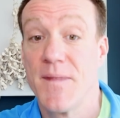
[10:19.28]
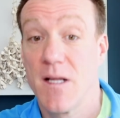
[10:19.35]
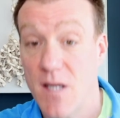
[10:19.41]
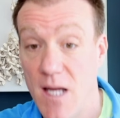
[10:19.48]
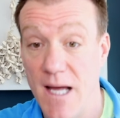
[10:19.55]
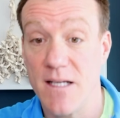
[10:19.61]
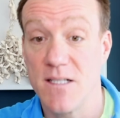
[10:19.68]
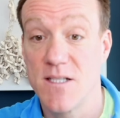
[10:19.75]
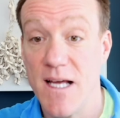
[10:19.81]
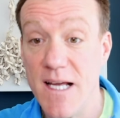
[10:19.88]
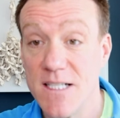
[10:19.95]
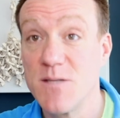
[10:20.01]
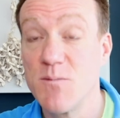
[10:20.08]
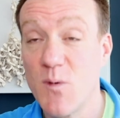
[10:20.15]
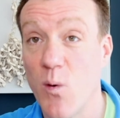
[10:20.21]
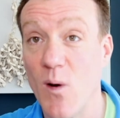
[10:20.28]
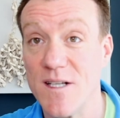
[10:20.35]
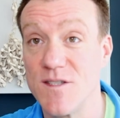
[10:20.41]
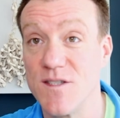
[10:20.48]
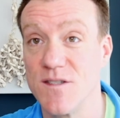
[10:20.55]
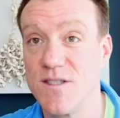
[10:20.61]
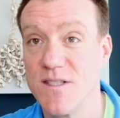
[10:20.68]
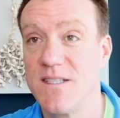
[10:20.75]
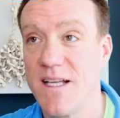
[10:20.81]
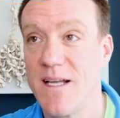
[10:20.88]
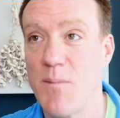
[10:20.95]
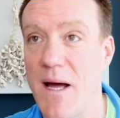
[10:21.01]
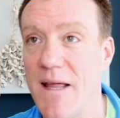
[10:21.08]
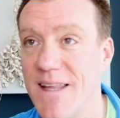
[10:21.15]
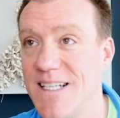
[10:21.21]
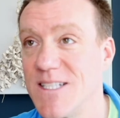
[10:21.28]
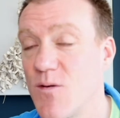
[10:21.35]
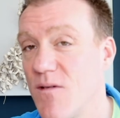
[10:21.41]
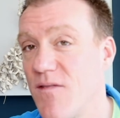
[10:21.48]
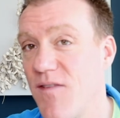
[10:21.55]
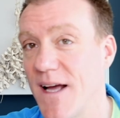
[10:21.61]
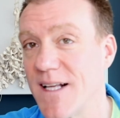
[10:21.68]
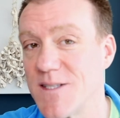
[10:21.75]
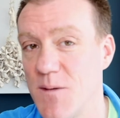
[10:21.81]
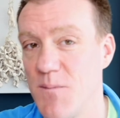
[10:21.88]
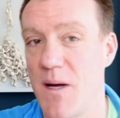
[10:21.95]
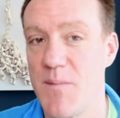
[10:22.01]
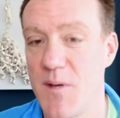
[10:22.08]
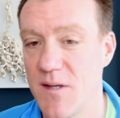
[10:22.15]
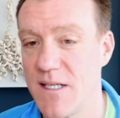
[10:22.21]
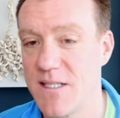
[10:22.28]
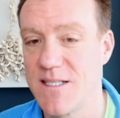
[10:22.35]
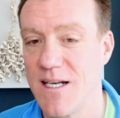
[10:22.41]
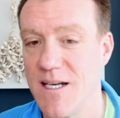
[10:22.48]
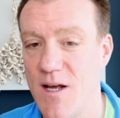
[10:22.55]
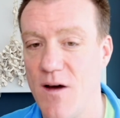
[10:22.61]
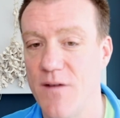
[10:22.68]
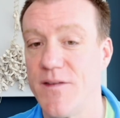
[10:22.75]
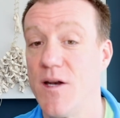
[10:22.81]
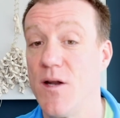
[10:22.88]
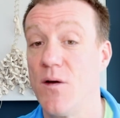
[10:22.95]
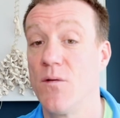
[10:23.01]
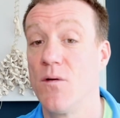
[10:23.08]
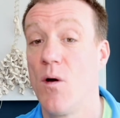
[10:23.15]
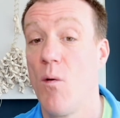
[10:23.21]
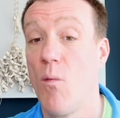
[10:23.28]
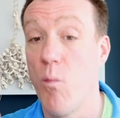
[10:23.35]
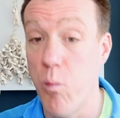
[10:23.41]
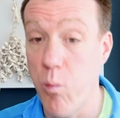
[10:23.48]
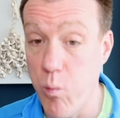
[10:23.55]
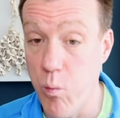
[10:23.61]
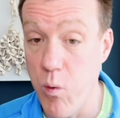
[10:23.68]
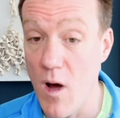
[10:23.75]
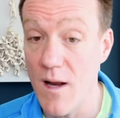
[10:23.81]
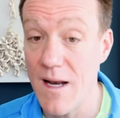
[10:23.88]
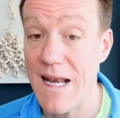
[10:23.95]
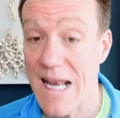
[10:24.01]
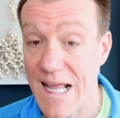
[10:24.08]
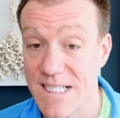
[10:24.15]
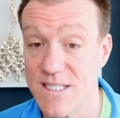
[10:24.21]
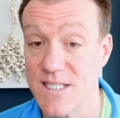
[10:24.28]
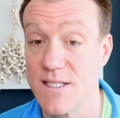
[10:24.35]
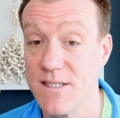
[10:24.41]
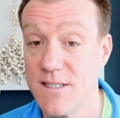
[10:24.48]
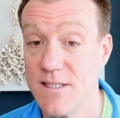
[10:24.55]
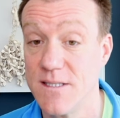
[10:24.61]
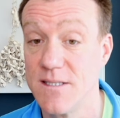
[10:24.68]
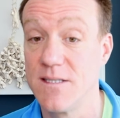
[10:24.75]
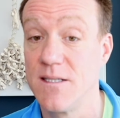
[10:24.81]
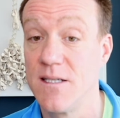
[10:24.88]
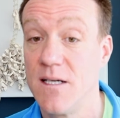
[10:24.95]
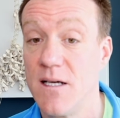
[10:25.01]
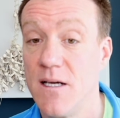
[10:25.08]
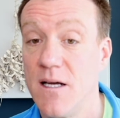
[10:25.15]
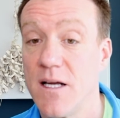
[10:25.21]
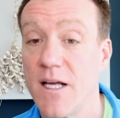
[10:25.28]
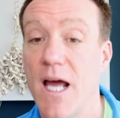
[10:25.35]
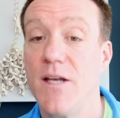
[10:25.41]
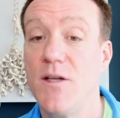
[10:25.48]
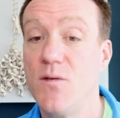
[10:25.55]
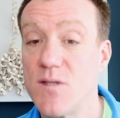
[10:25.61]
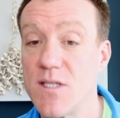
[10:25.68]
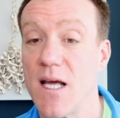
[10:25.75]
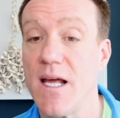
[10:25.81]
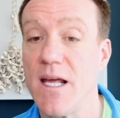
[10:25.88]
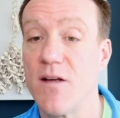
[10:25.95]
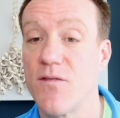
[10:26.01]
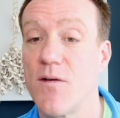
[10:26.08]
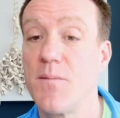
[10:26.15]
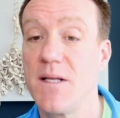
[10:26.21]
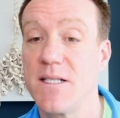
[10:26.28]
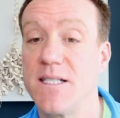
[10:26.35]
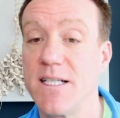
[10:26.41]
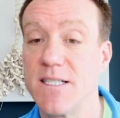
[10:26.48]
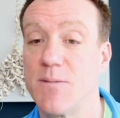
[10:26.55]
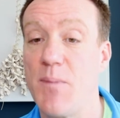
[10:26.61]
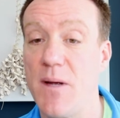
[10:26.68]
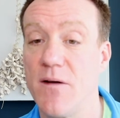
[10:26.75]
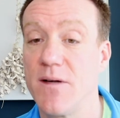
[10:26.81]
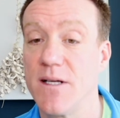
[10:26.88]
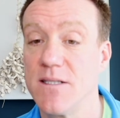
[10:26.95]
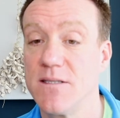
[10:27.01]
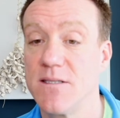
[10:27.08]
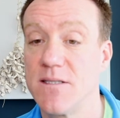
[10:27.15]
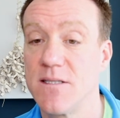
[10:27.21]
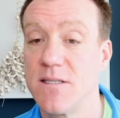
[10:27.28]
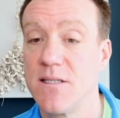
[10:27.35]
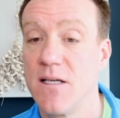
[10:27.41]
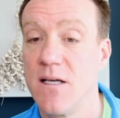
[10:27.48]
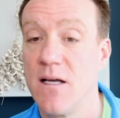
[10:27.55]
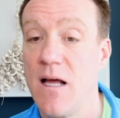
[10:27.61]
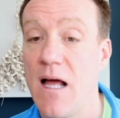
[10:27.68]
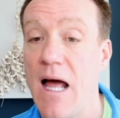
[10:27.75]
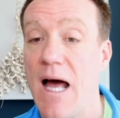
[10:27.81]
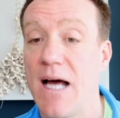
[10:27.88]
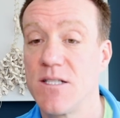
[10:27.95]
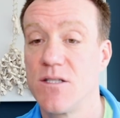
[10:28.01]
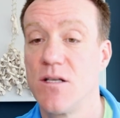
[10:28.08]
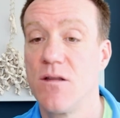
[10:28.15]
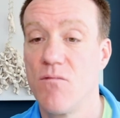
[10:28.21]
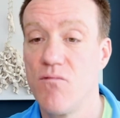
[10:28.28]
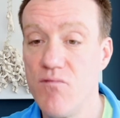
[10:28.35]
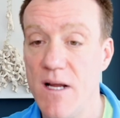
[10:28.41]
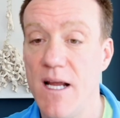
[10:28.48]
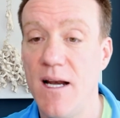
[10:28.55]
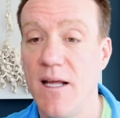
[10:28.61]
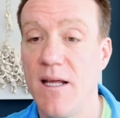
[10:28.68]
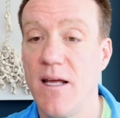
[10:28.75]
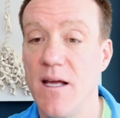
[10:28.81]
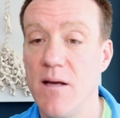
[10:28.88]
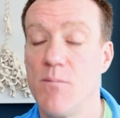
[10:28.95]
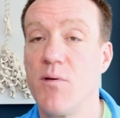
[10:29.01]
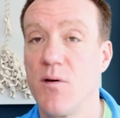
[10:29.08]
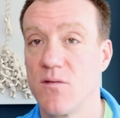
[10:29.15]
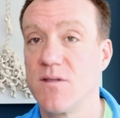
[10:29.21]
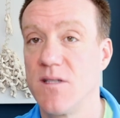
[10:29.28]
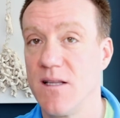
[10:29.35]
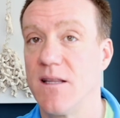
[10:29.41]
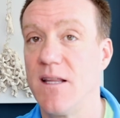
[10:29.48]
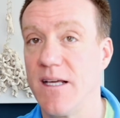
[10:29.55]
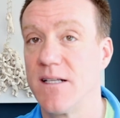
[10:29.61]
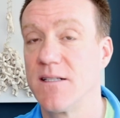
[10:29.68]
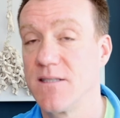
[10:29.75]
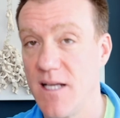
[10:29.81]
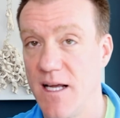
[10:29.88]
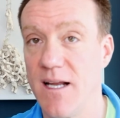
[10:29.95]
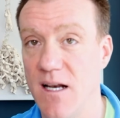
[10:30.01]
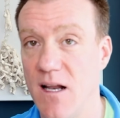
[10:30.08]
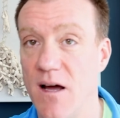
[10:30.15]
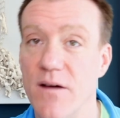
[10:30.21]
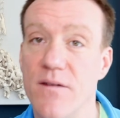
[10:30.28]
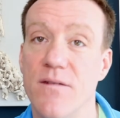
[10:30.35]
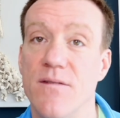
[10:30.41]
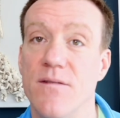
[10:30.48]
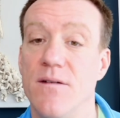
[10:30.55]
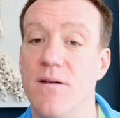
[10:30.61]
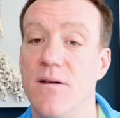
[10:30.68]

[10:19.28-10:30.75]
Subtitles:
okay, so here's some questions. Just think about these to reflect on maybe on this Sunday afternoon. What lessons can you take from this experience as to the really important things in life?